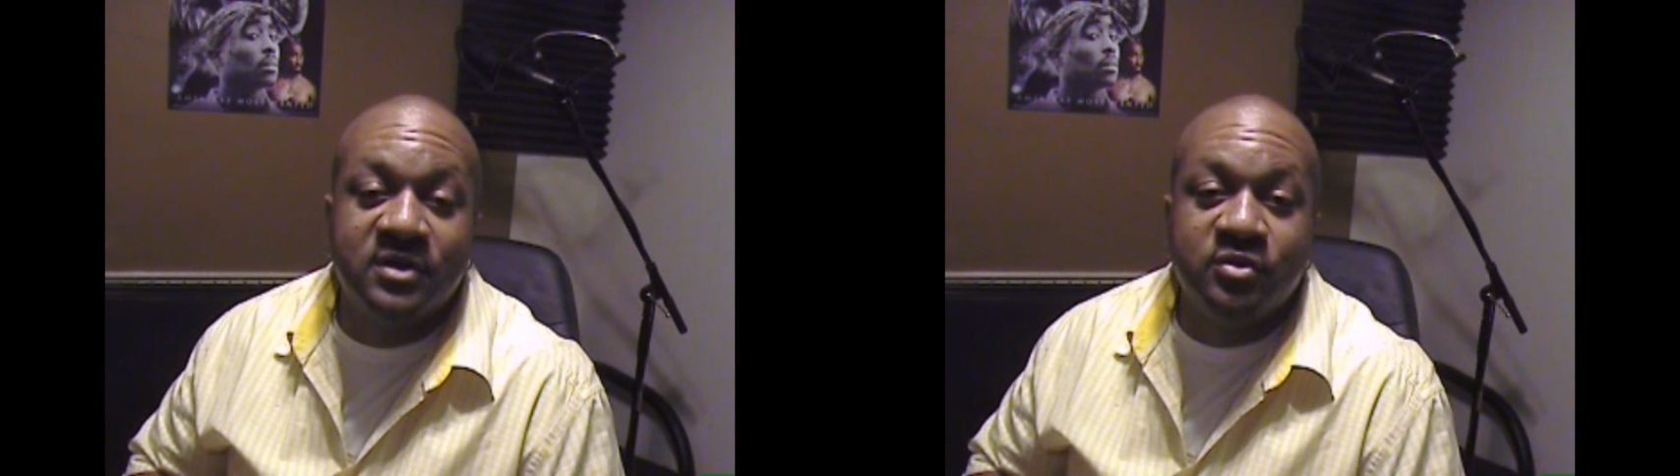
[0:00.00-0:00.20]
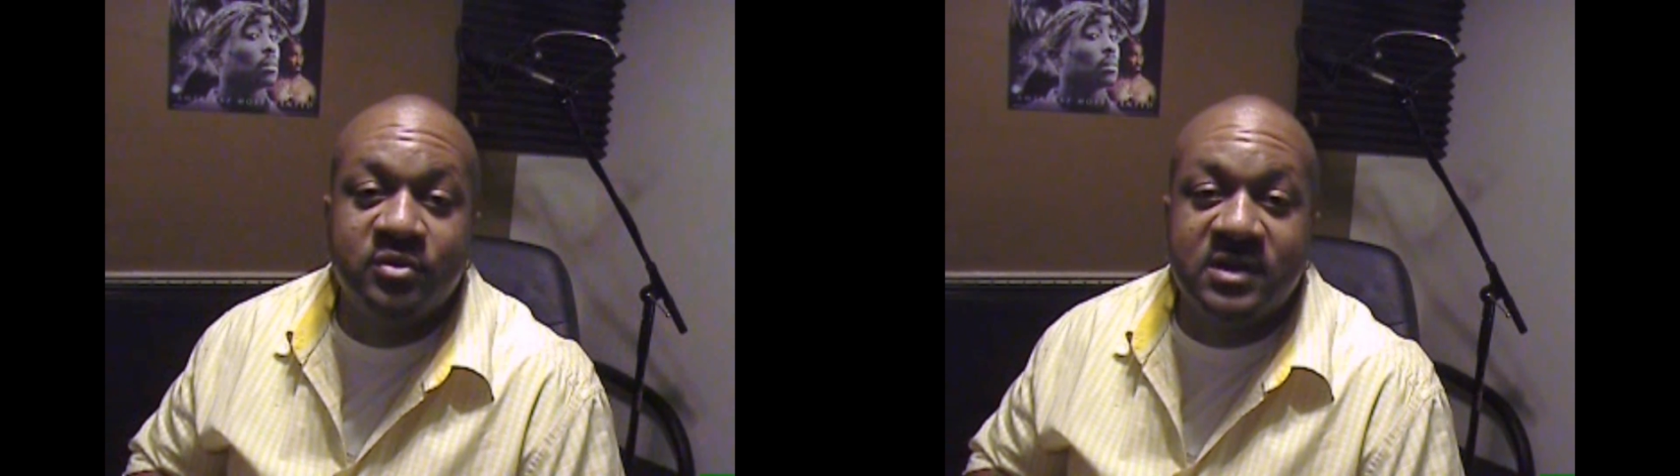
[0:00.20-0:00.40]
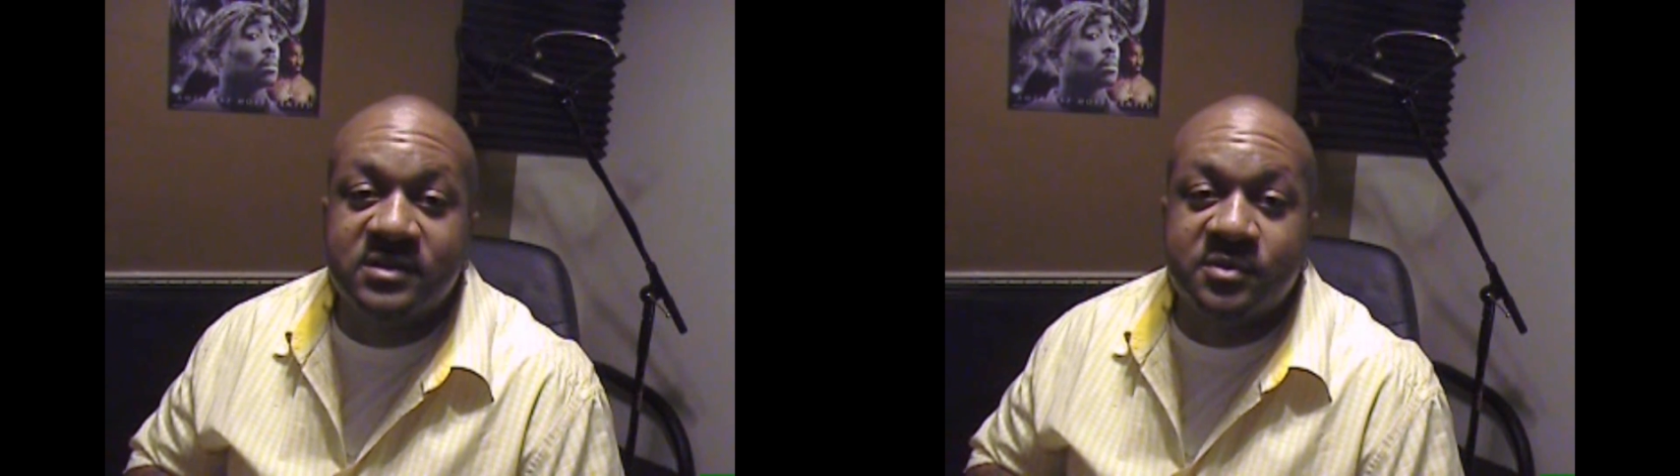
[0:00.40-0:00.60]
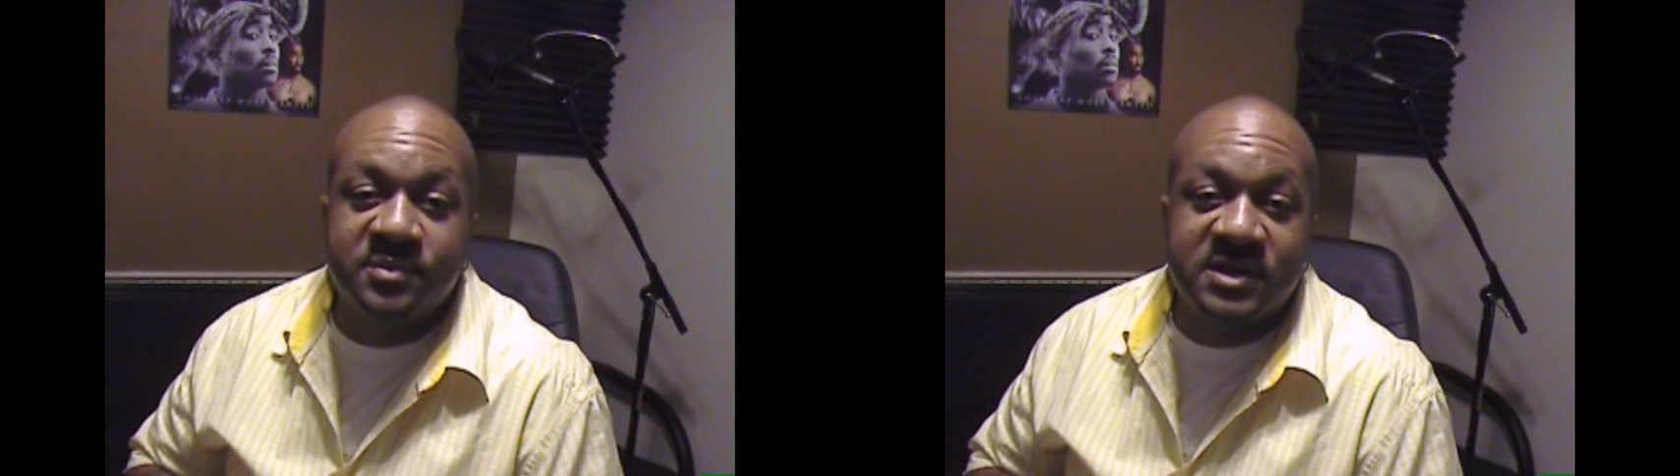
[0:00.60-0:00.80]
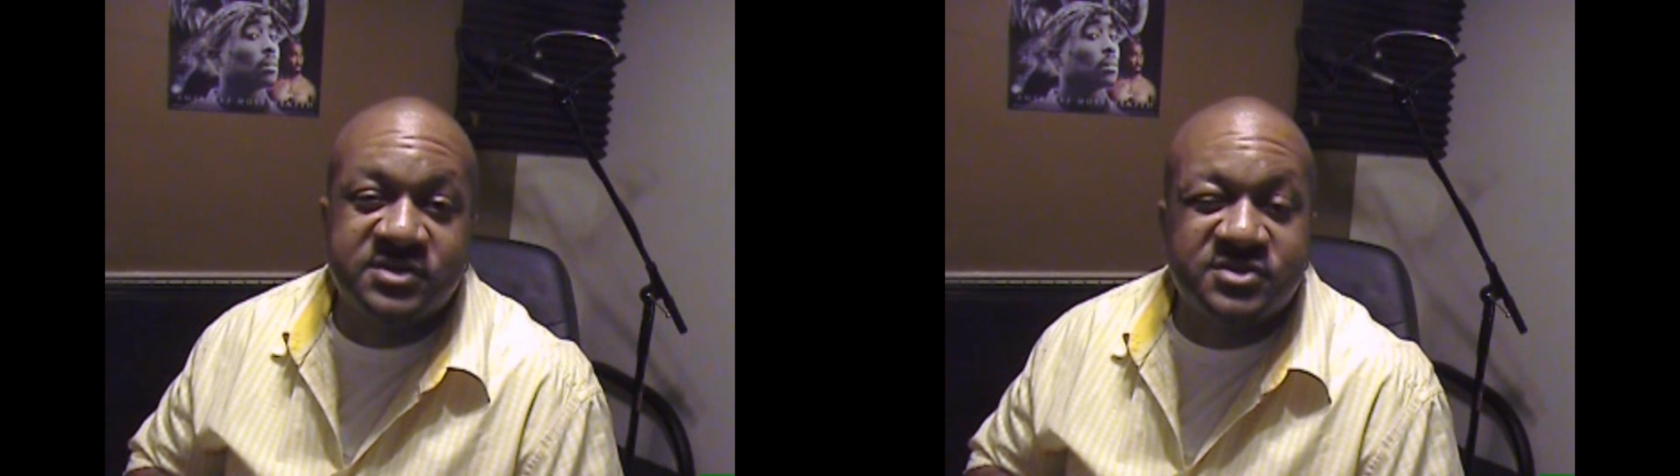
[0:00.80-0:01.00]
You get
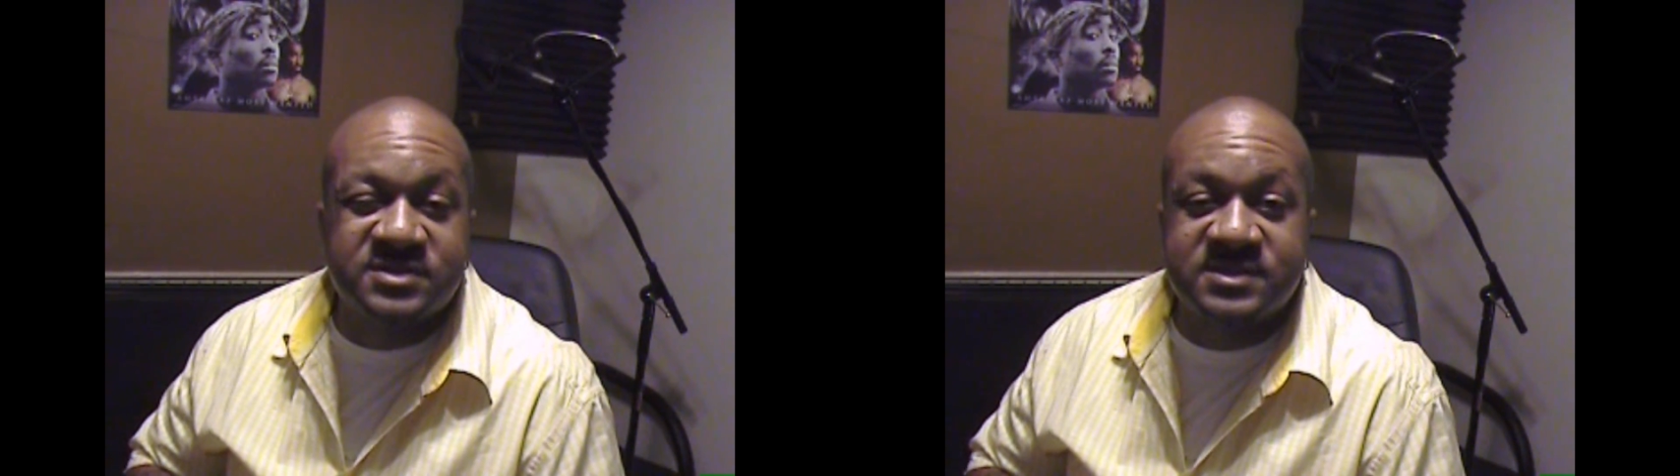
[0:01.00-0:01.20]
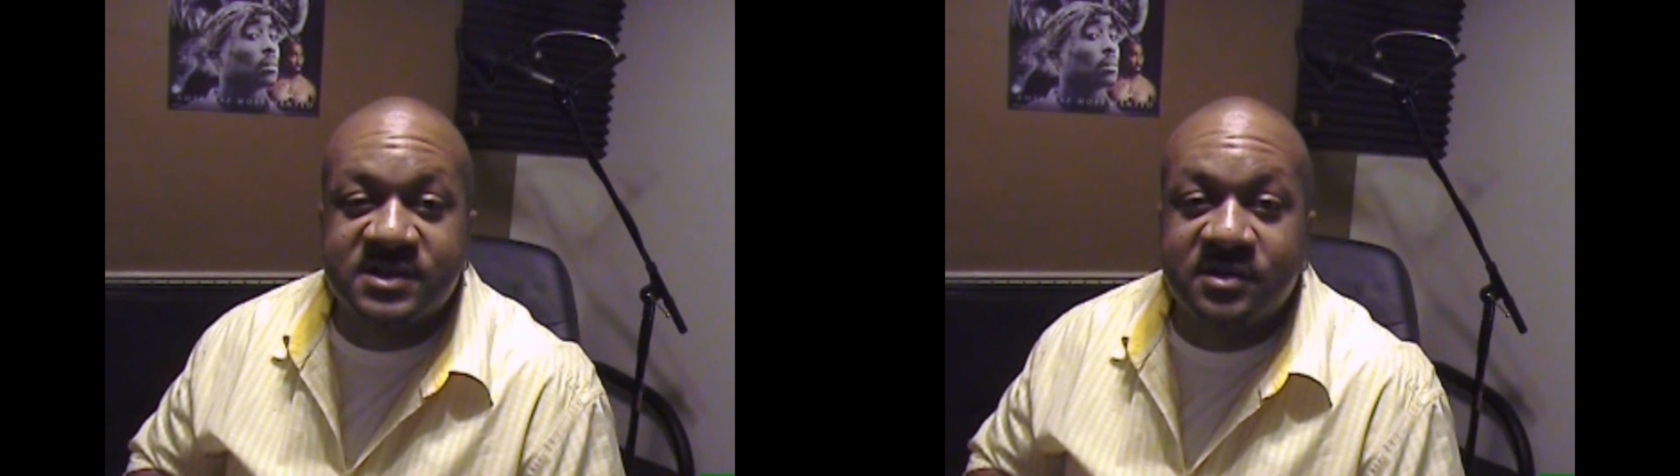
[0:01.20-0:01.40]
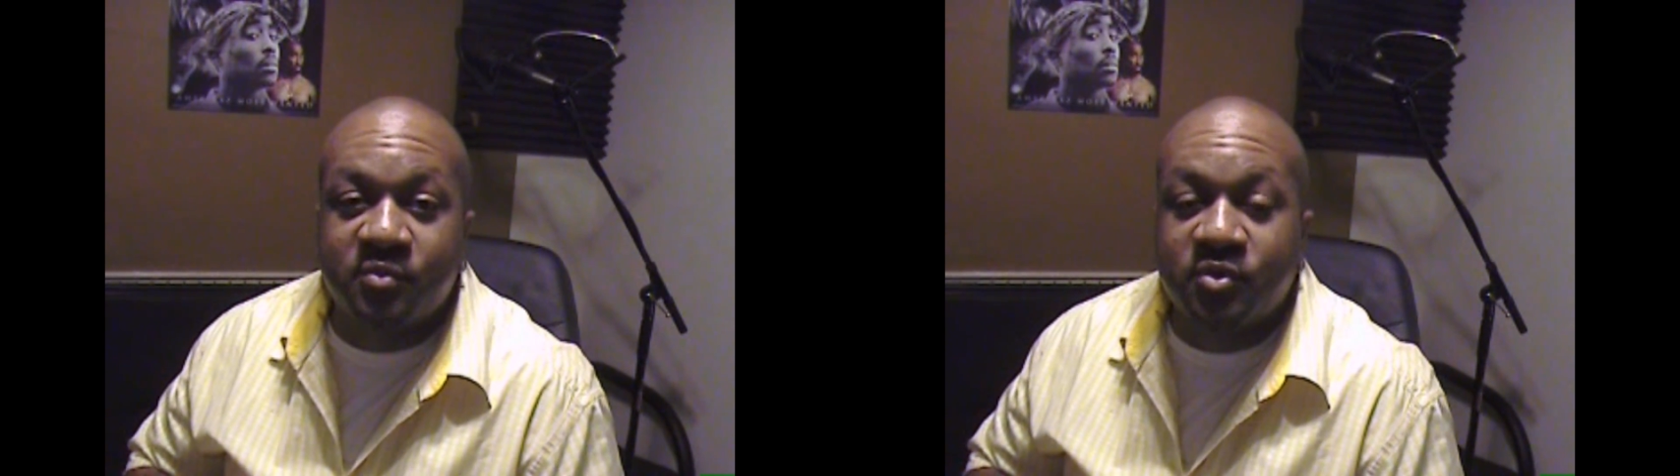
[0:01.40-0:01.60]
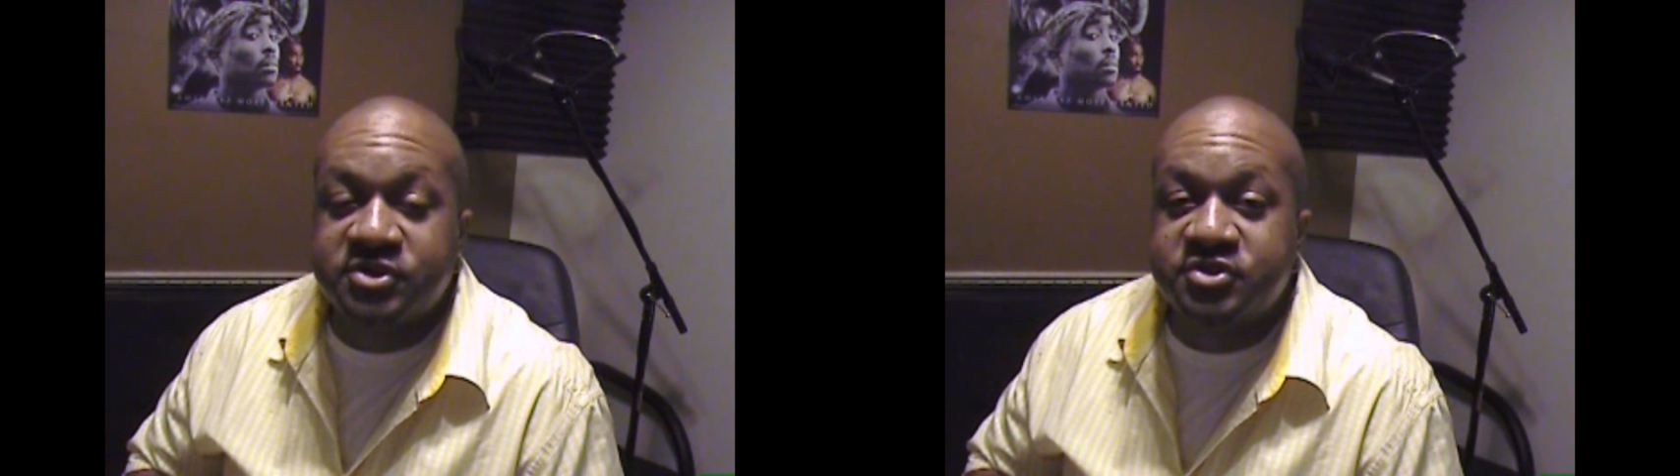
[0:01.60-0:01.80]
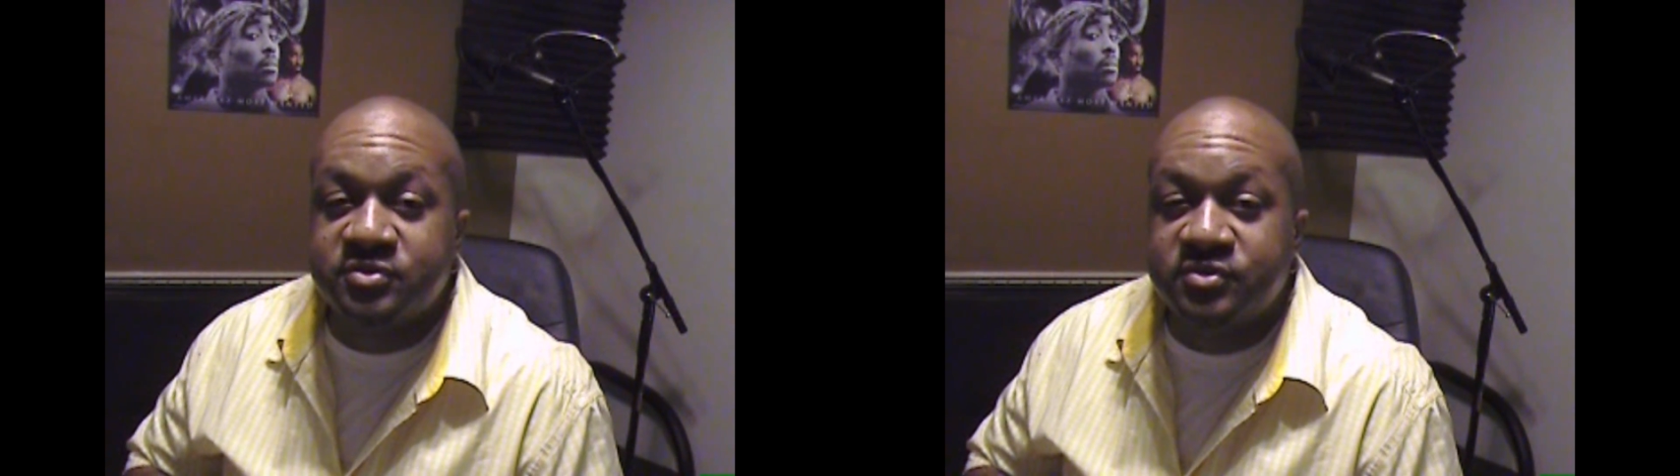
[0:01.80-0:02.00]
them interested in
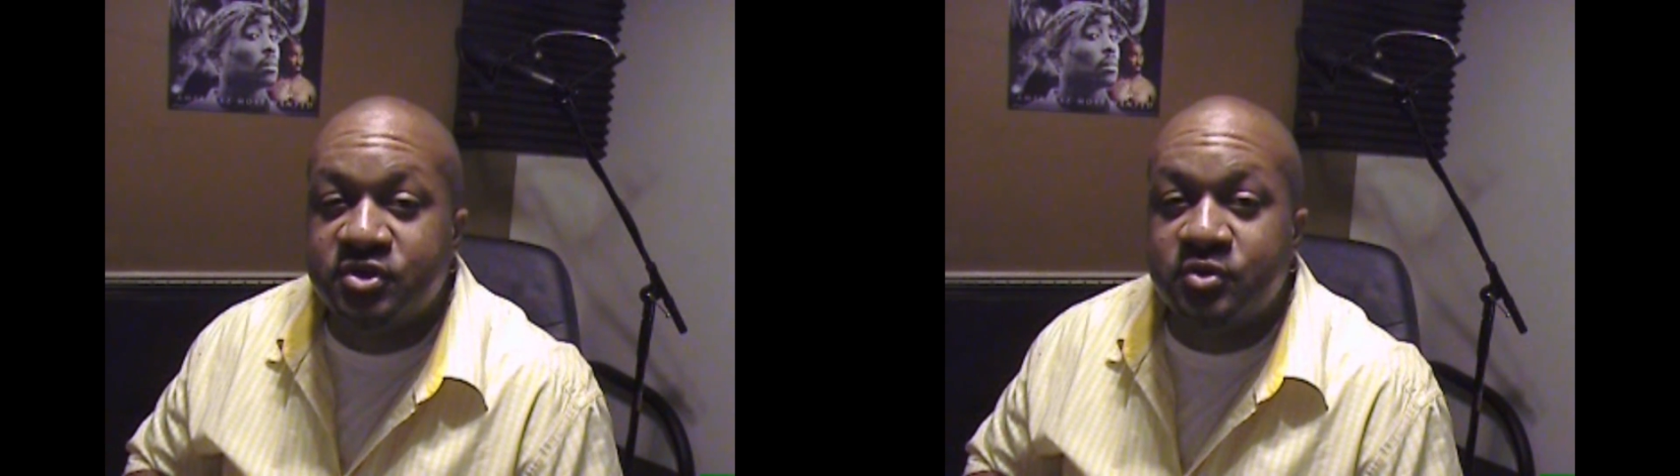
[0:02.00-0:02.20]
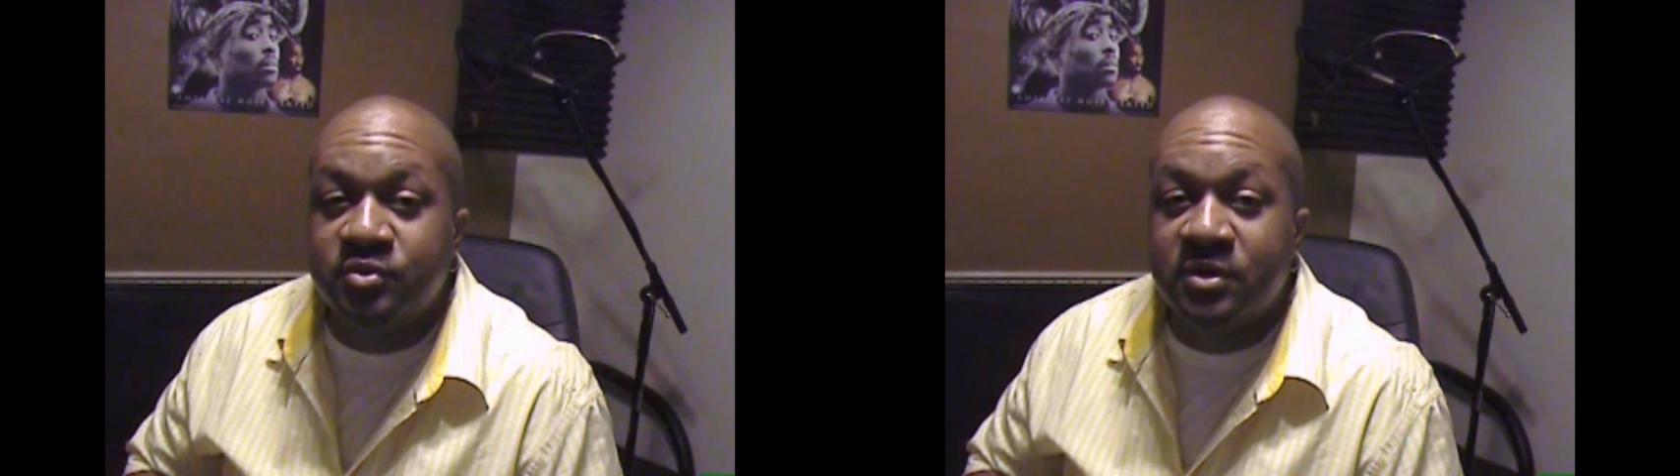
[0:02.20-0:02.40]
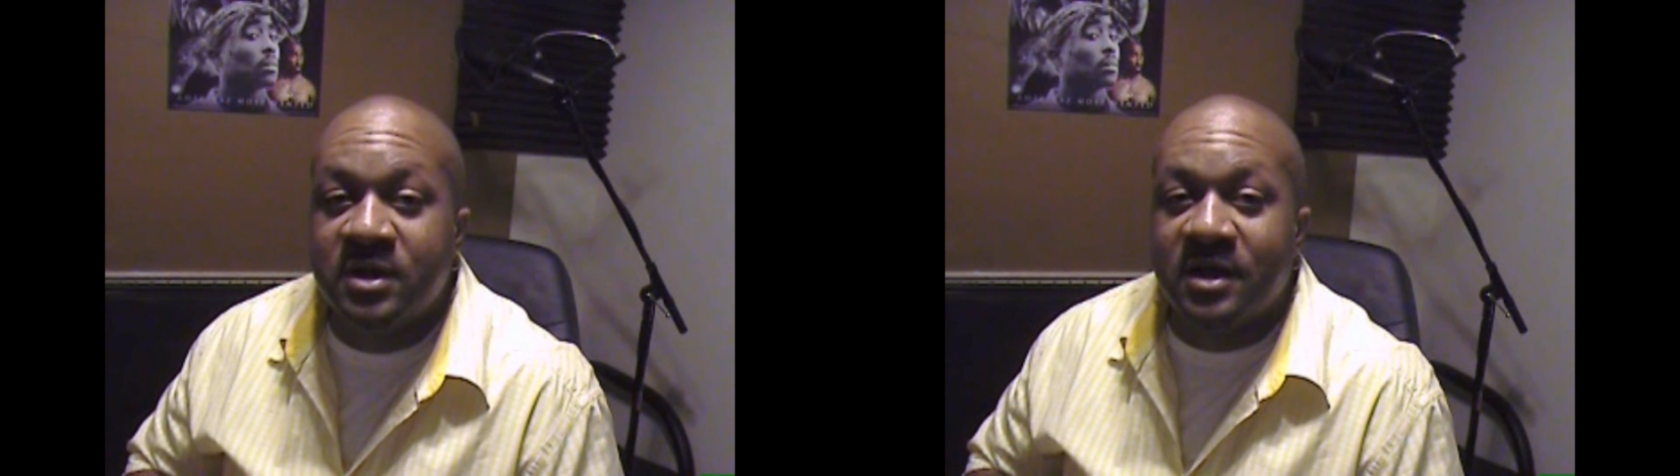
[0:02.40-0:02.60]
what you do